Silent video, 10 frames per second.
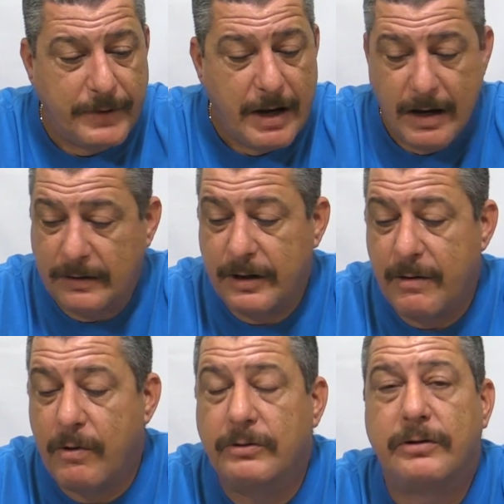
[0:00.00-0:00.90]
let's see
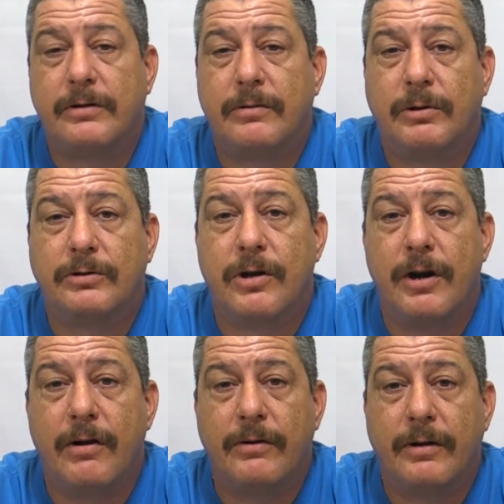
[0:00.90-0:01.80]
what's
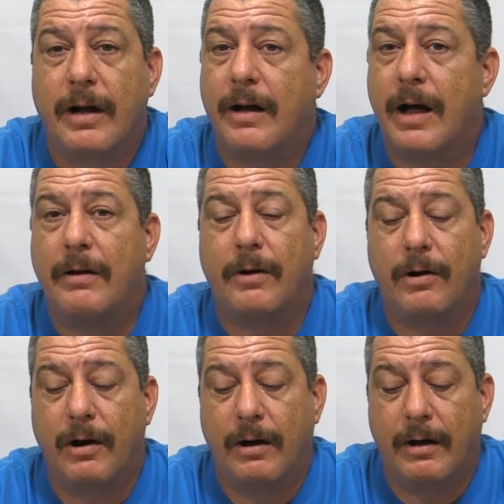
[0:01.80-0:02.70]
going on.
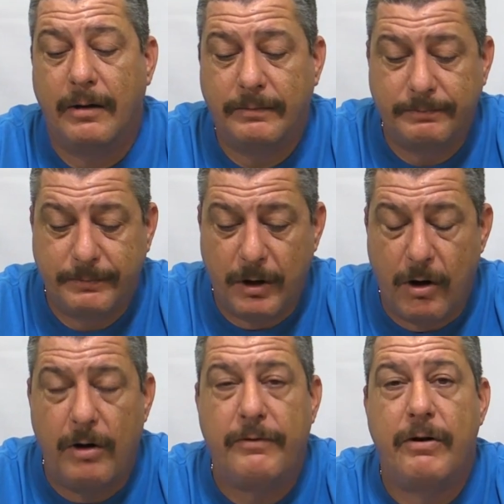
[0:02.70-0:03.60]

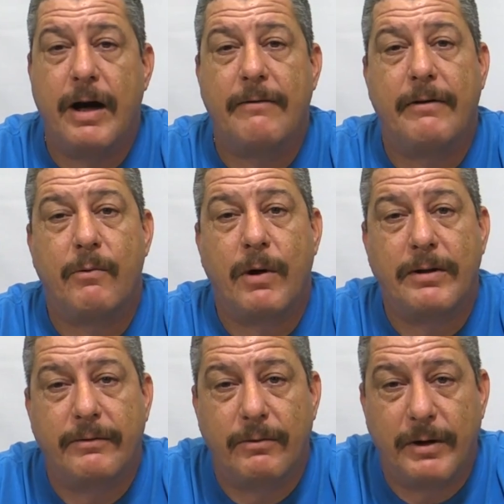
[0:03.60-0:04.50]
All of you have a
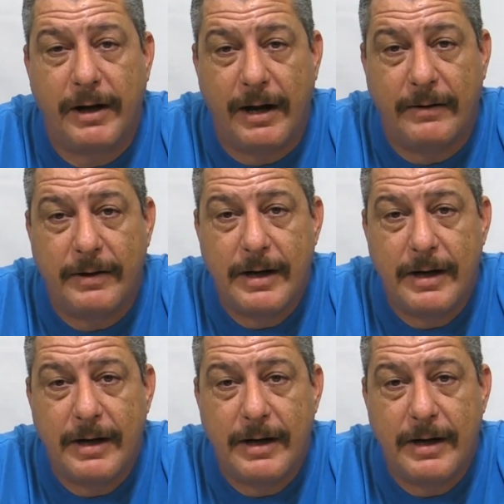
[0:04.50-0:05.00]
wonderful weekend,